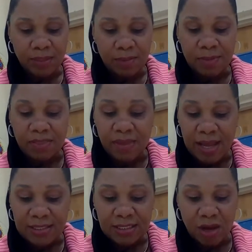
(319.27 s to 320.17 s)
But
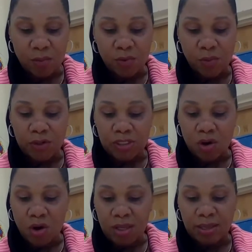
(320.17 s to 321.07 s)
that's not what we're
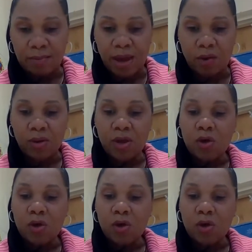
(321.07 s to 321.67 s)
talking about.